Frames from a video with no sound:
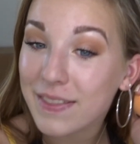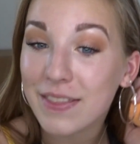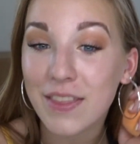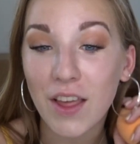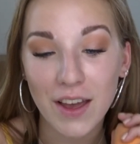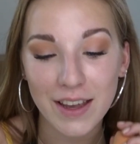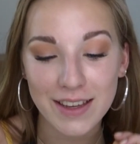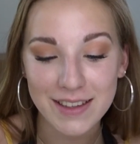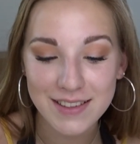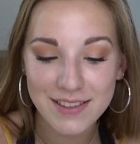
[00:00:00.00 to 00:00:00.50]

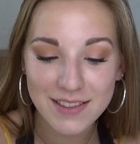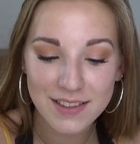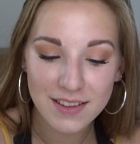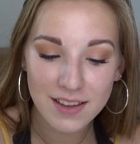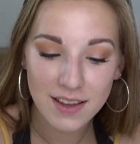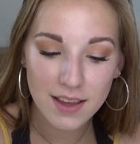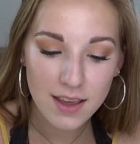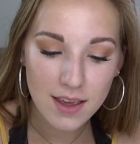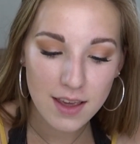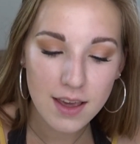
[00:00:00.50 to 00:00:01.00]
Nice.
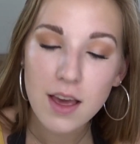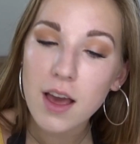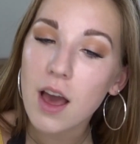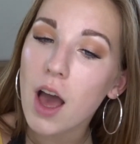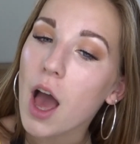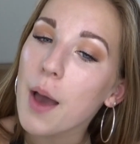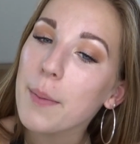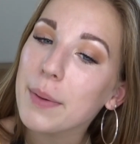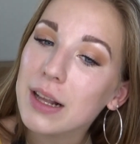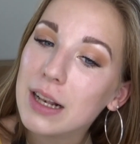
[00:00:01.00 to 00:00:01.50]

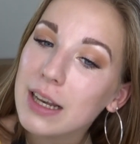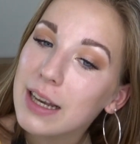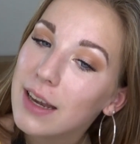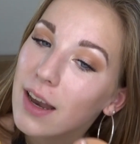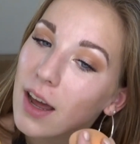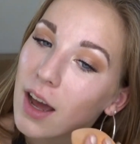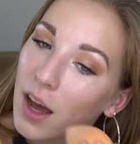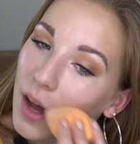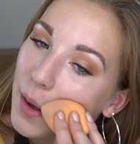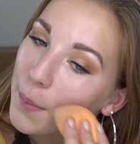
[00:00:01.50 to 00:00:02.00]
I'm gonna clean
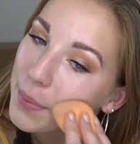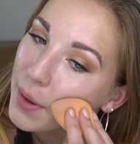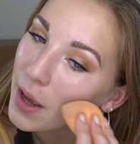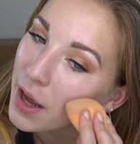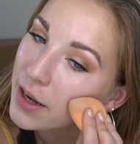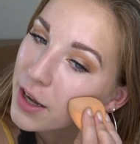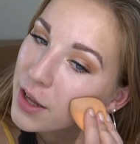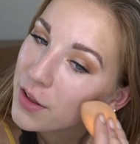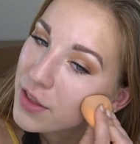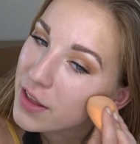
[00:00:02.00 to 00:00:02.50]
it up.
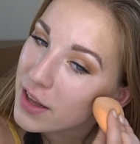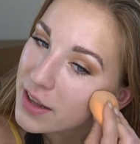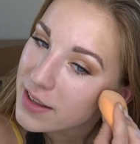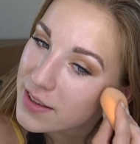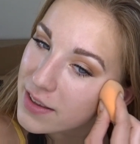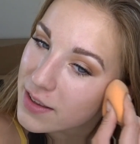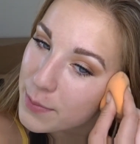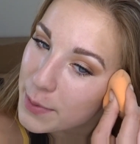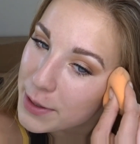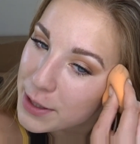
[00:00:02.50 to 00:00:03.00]
I know that
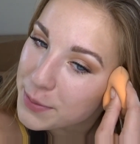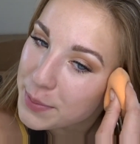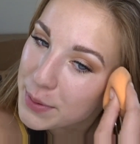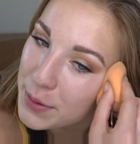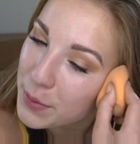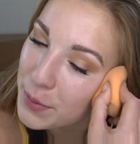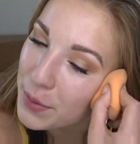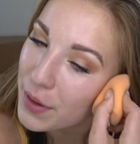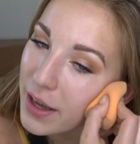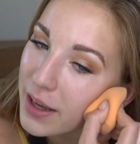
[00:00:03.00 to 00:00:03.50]
this is meant to be
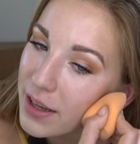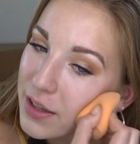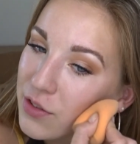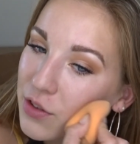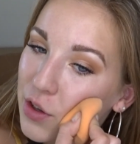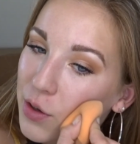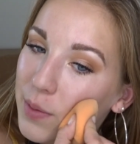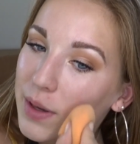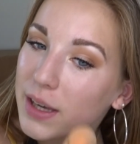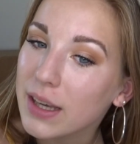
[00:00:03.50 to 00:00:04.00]
all like
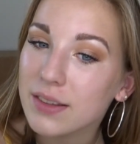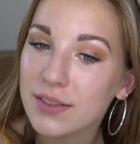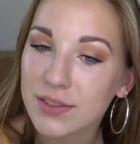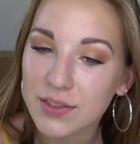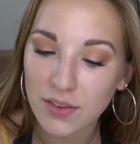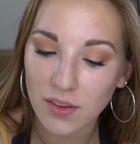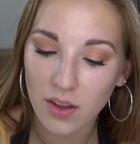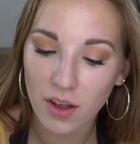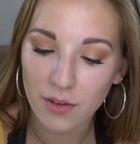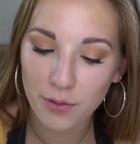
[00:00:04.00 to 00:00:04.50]
dewy and
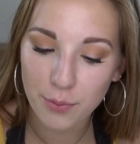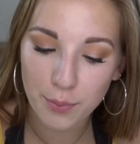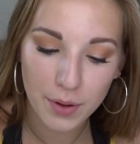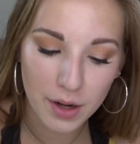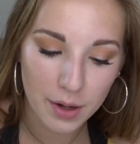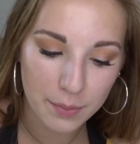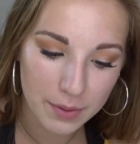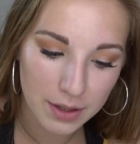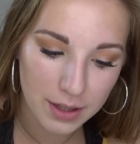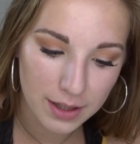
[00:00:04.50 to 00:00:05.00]
stuff, but
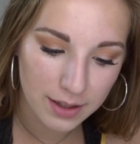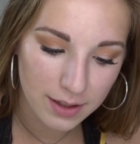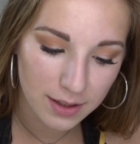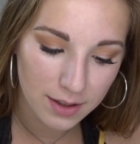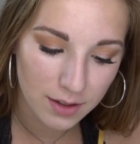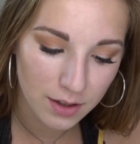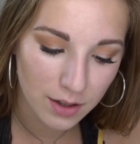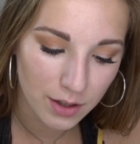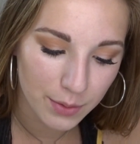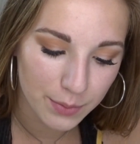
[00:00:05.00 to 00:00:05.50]
I'm cleaning
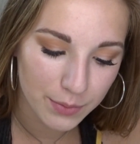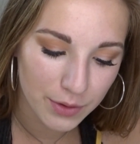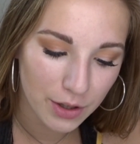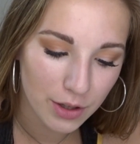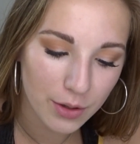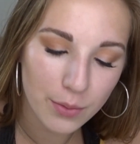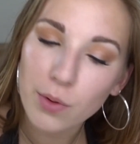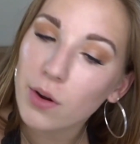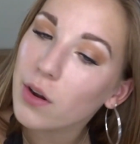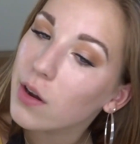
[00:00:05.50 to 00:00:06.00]
it up. Don't
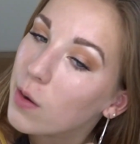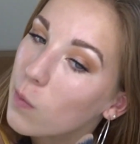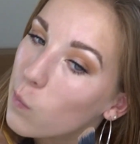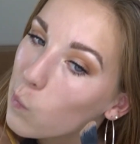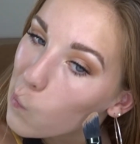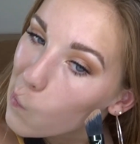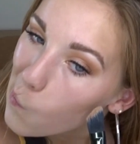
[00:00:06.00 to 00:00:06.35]
you worry.